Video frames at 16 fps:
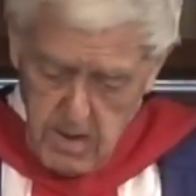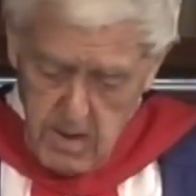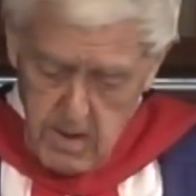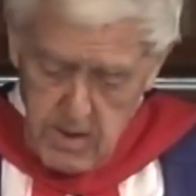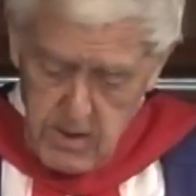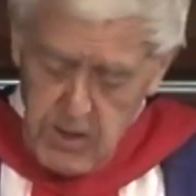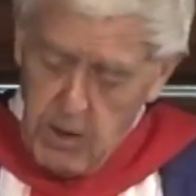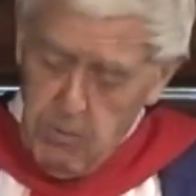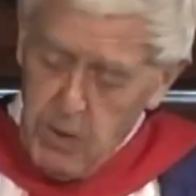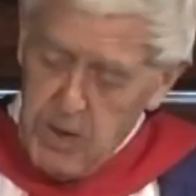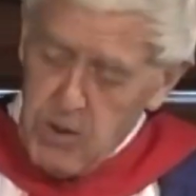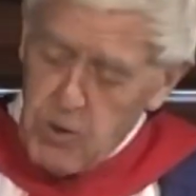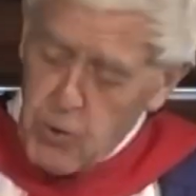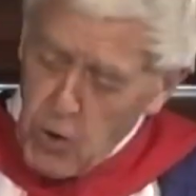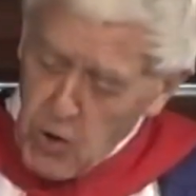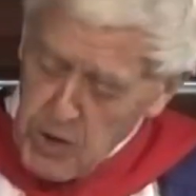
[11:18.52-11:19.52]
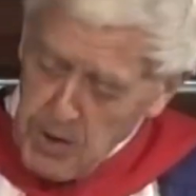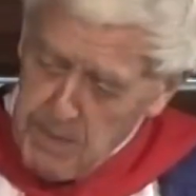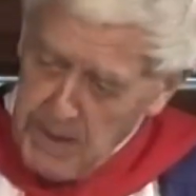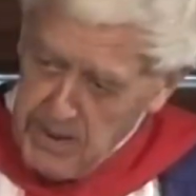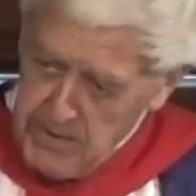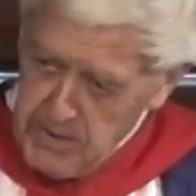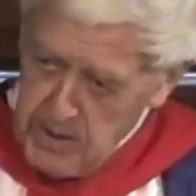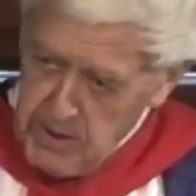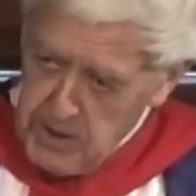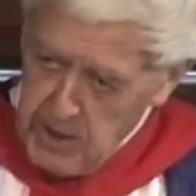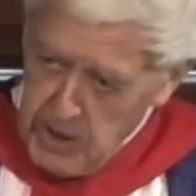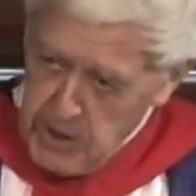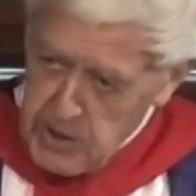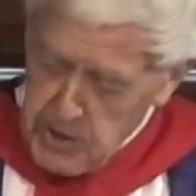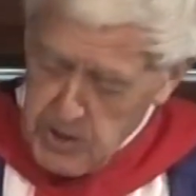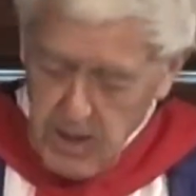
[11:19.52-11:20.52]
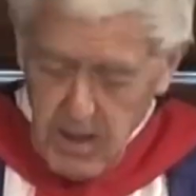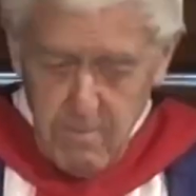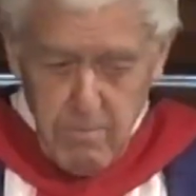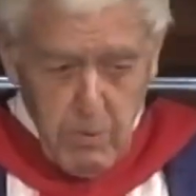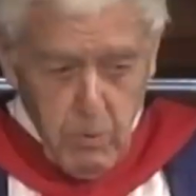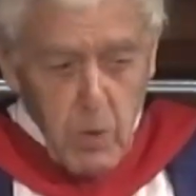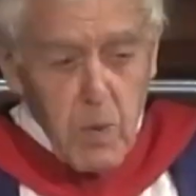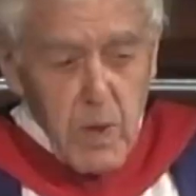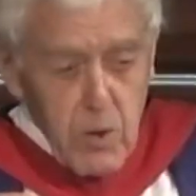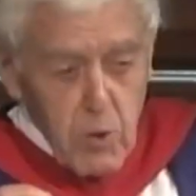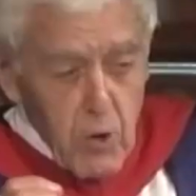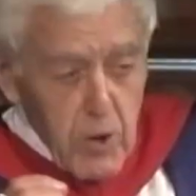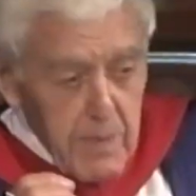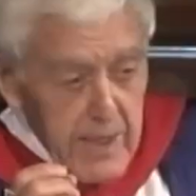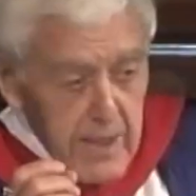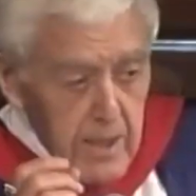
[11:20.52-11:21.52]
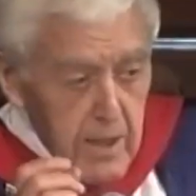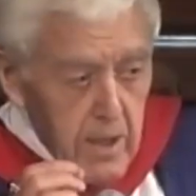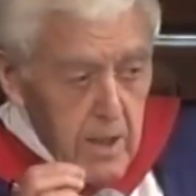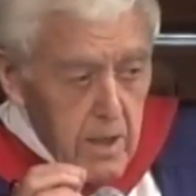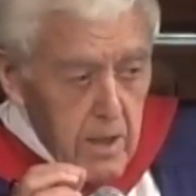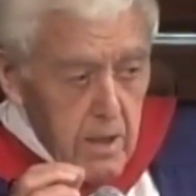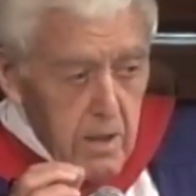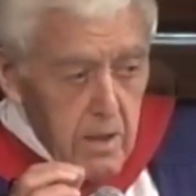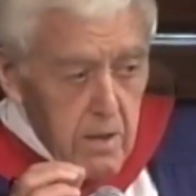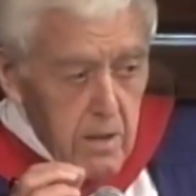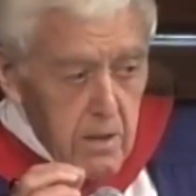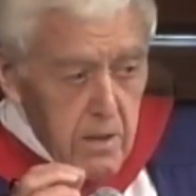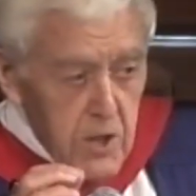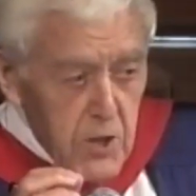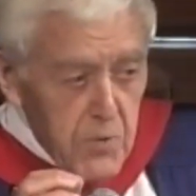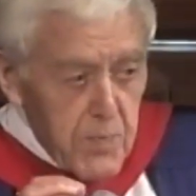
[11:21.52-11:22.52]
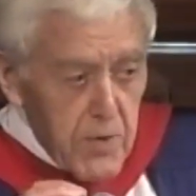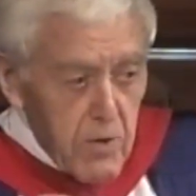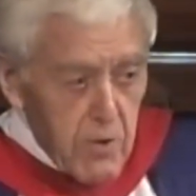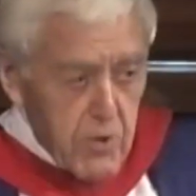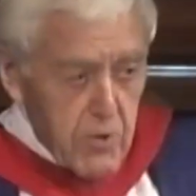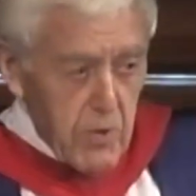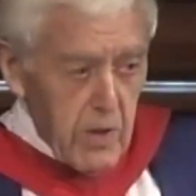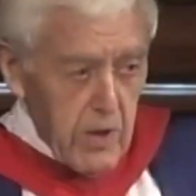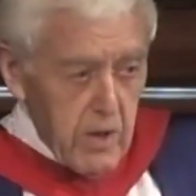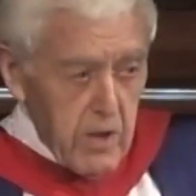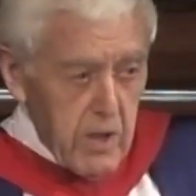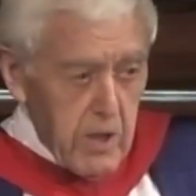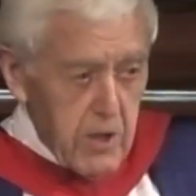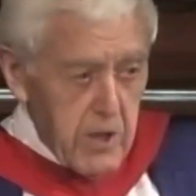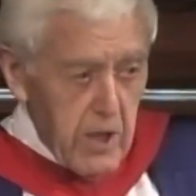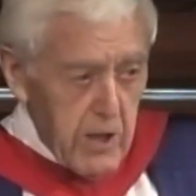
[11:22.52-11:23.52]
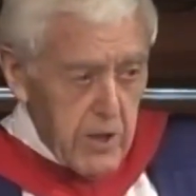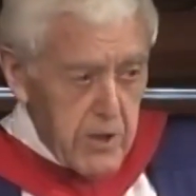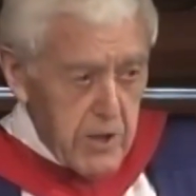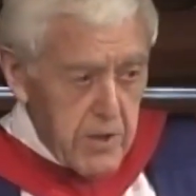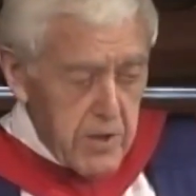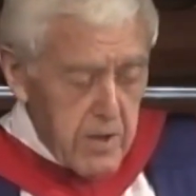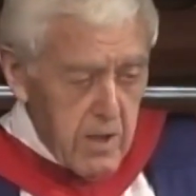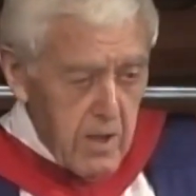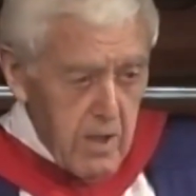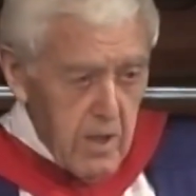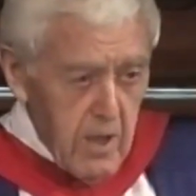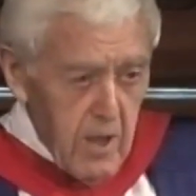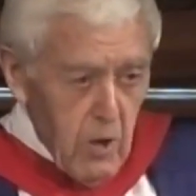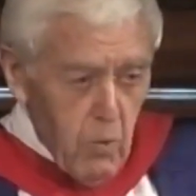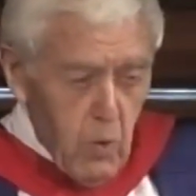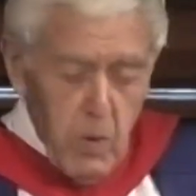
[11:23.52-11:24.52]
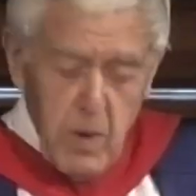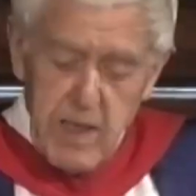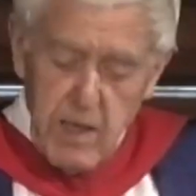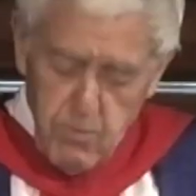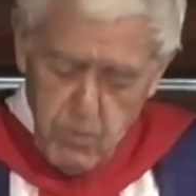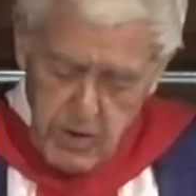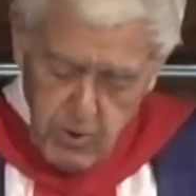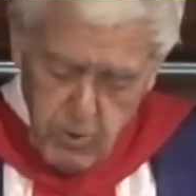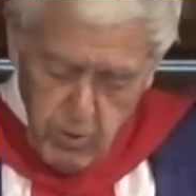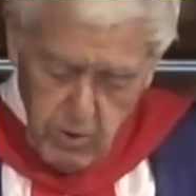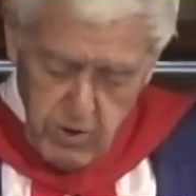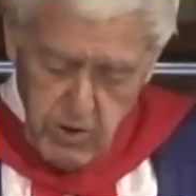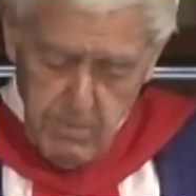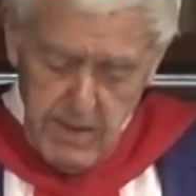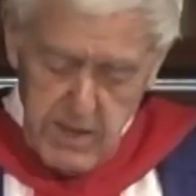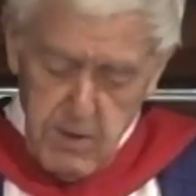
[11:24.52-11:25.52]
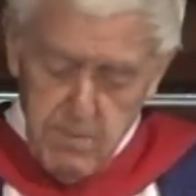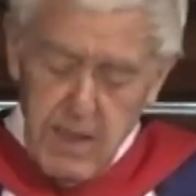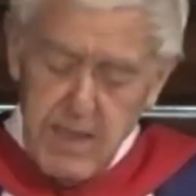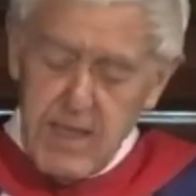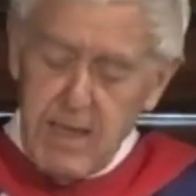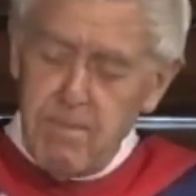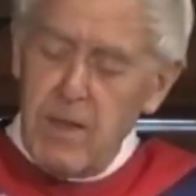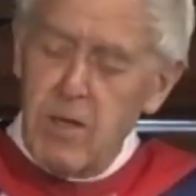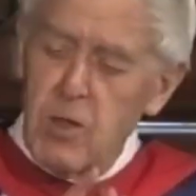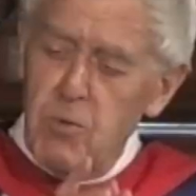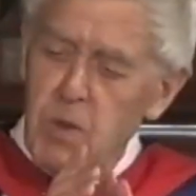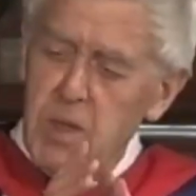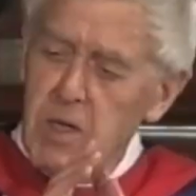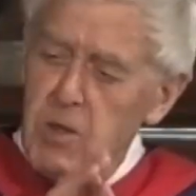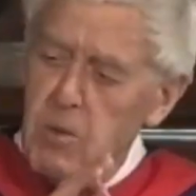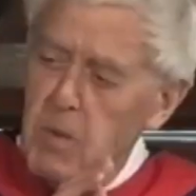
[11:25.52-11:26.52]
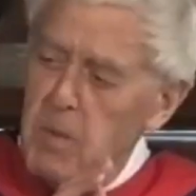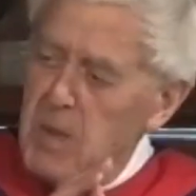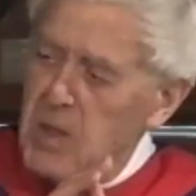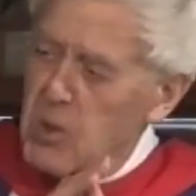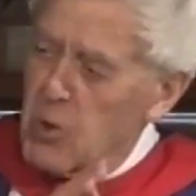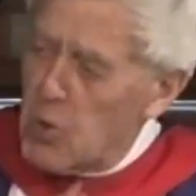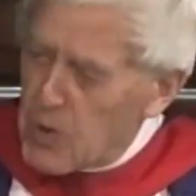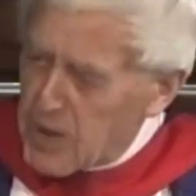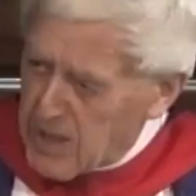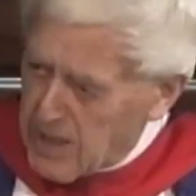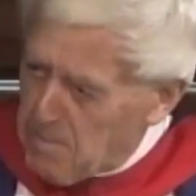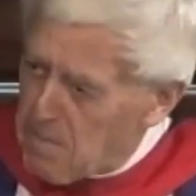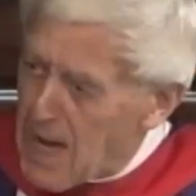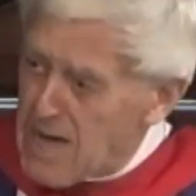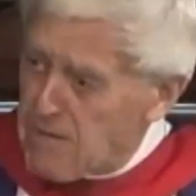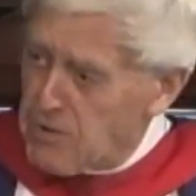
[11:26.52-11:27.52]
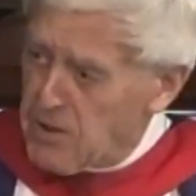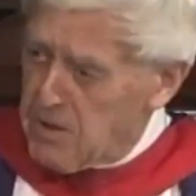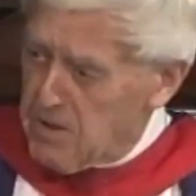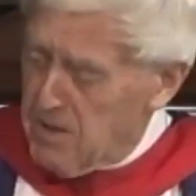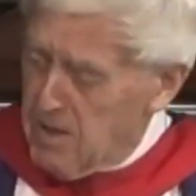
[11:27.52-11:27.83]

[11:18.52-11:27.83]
So we can talk about intelligence, but when we talk about spiritual intelligence, well, we don't want to talk too much about that because we don't know what we're talking about.